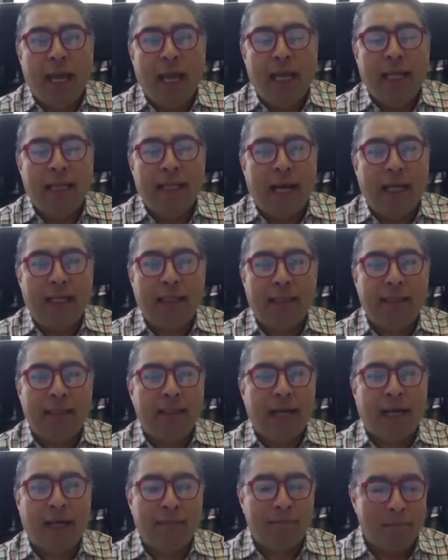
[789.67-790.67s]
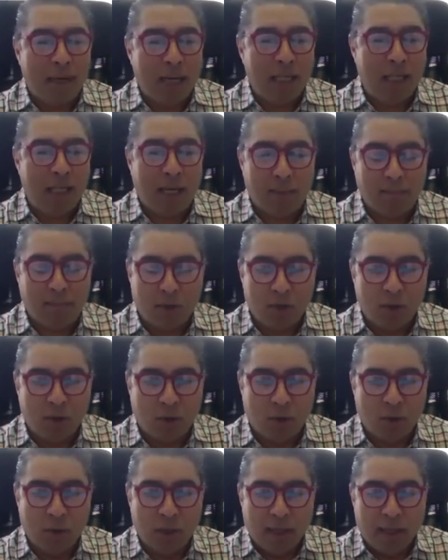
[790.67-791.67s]
And that made him,
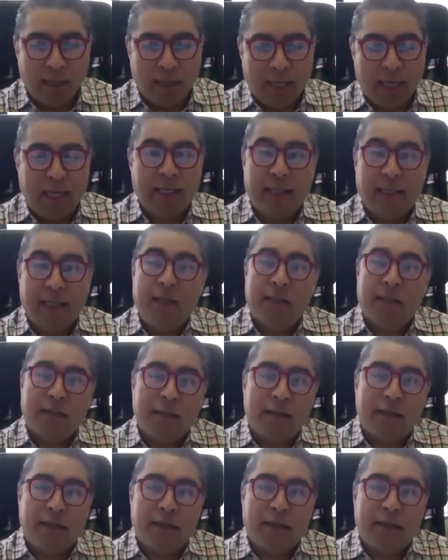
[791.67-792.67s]
and then